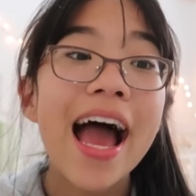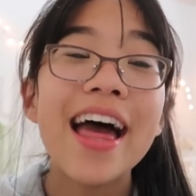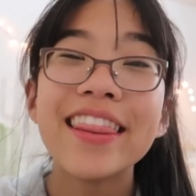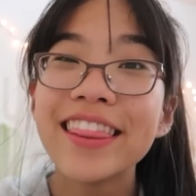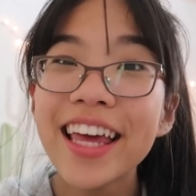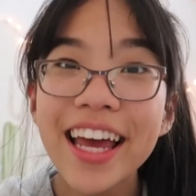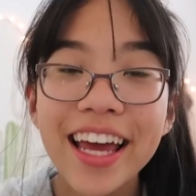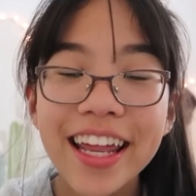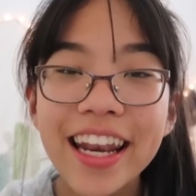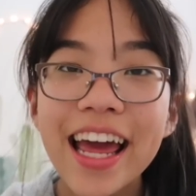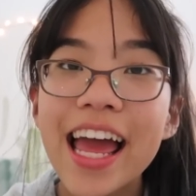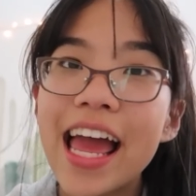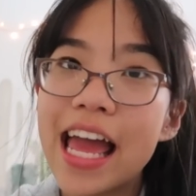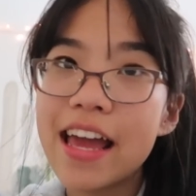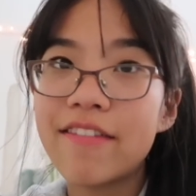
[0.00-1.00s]
And then
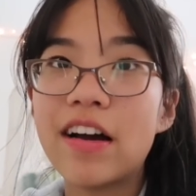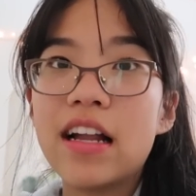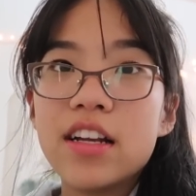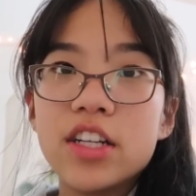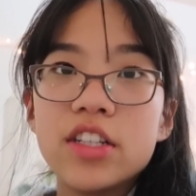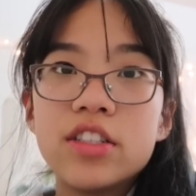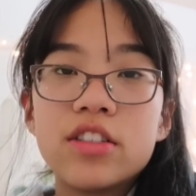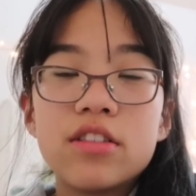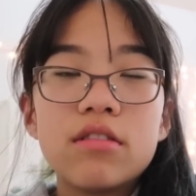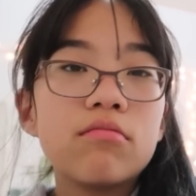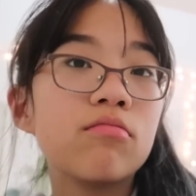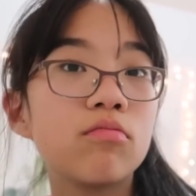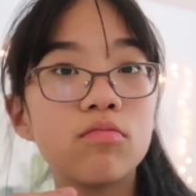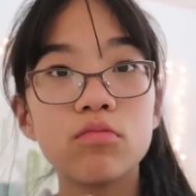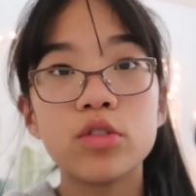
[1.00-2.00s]
if I just
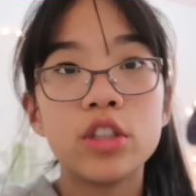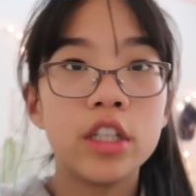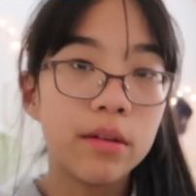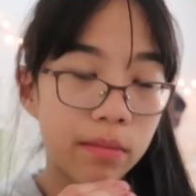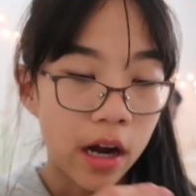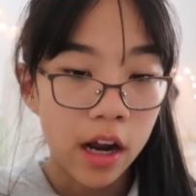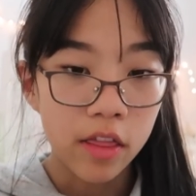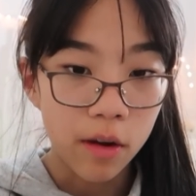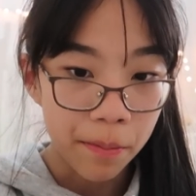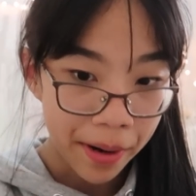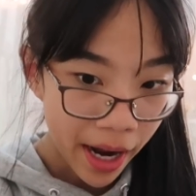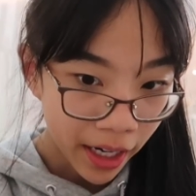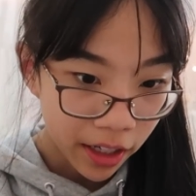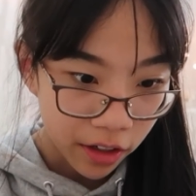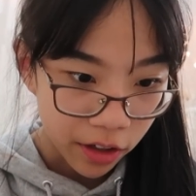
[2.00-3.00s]
sneak behind their
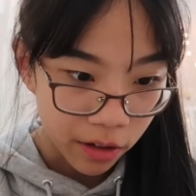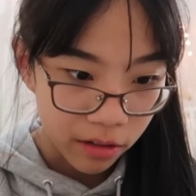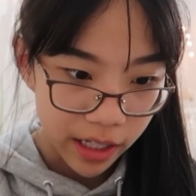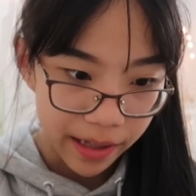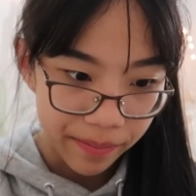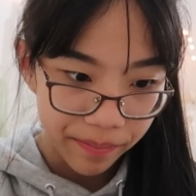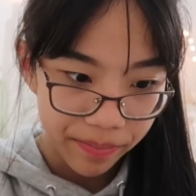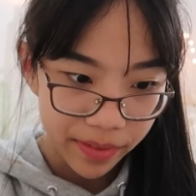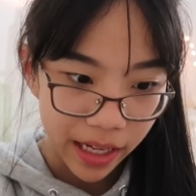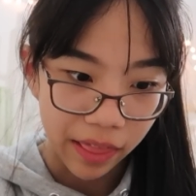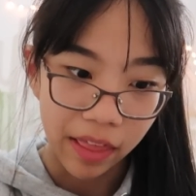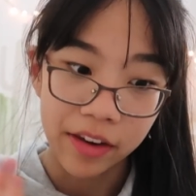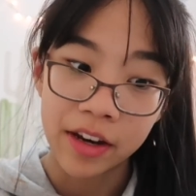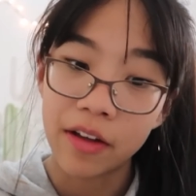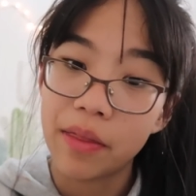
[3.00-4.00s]
back and do it
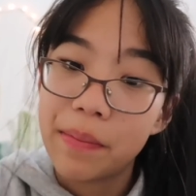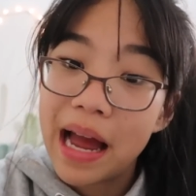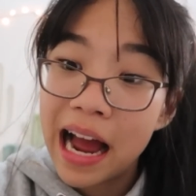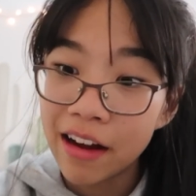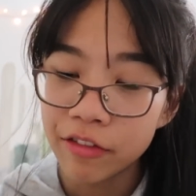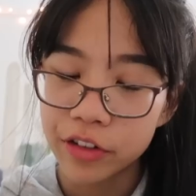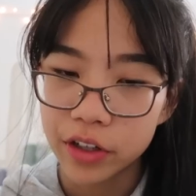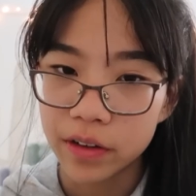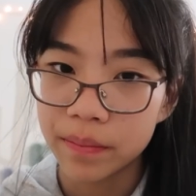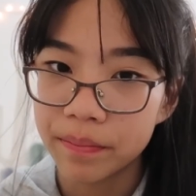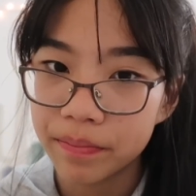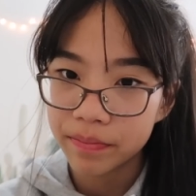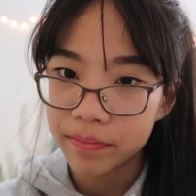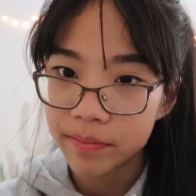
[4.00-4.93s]
and then tell them after,